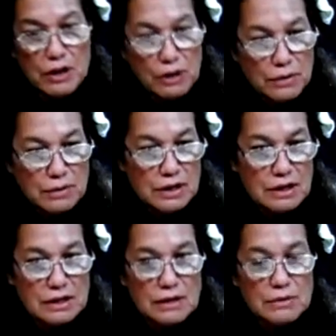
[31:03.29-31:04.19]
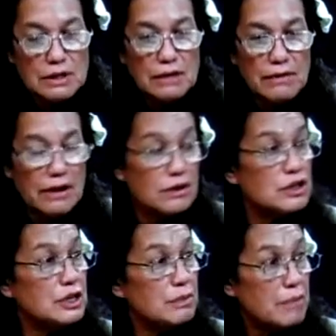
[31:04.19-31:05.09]
a huge consumption of
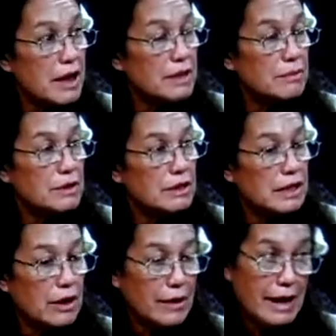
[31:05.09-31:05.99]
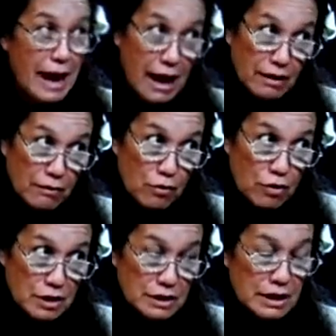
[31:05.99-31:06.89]
energy by the military, and of
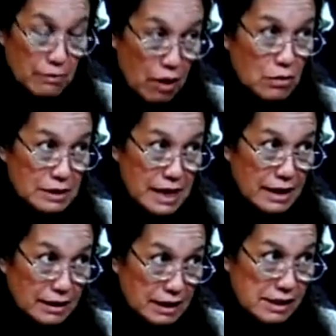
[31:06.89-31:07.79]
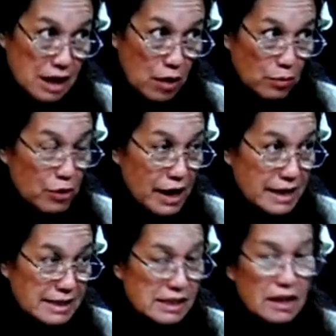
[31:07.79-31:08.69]
course, they've always had a discount
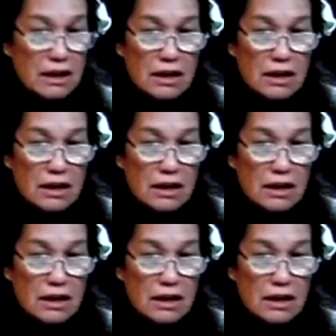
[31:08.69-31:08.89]
price.